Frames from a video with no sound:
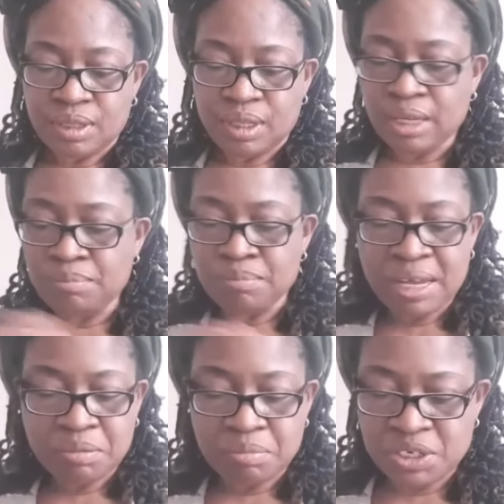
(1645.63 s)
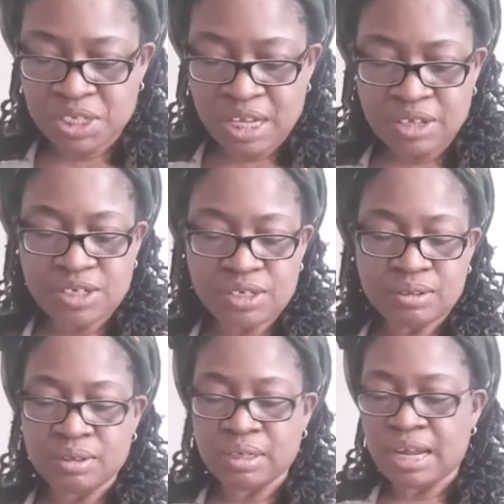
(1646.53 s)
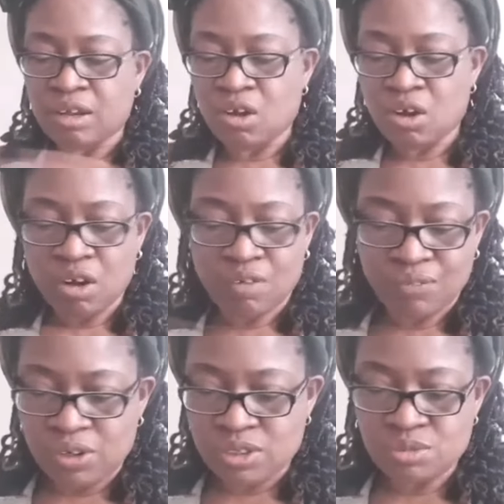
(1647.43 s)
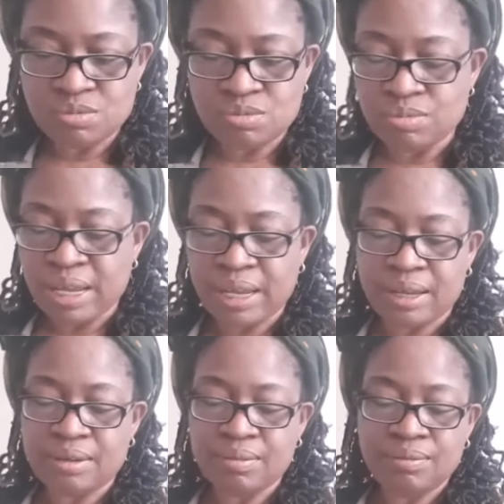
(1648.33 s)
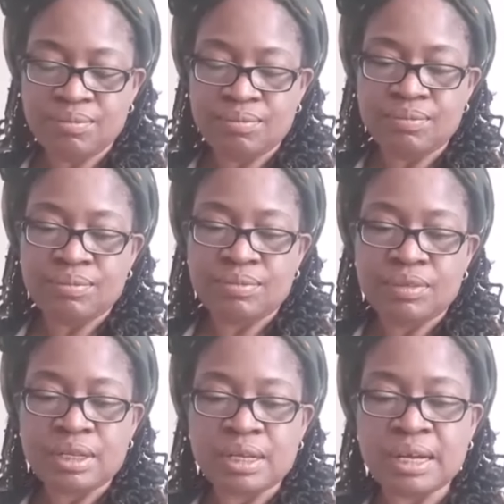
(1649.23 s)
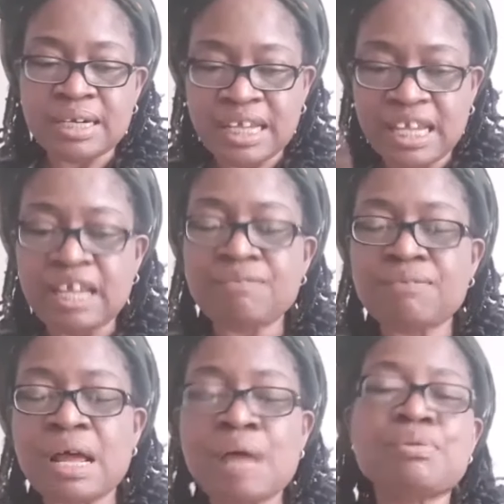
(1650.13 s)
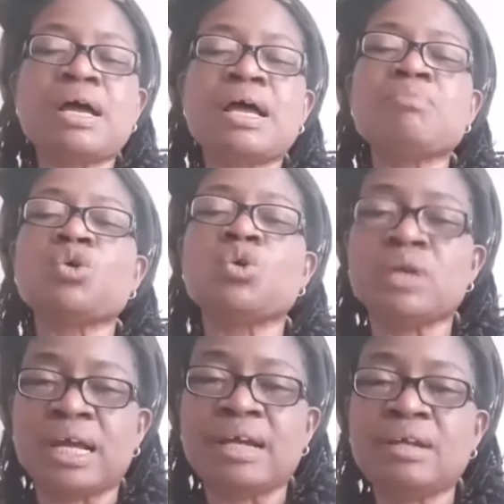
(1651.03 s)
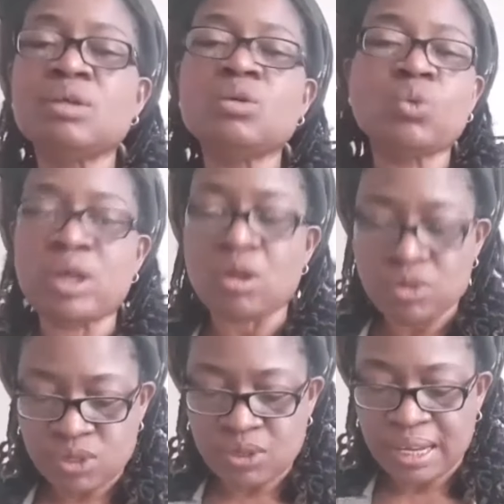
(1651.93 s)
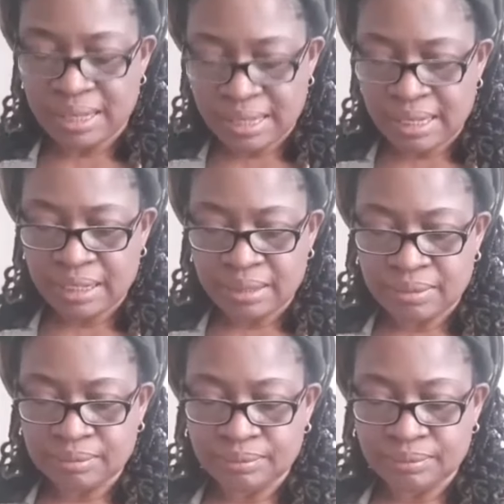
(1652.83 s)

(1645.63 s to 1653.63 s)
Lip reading: He made mistakes like all of us make. And if Abraham could learn, we also can learn.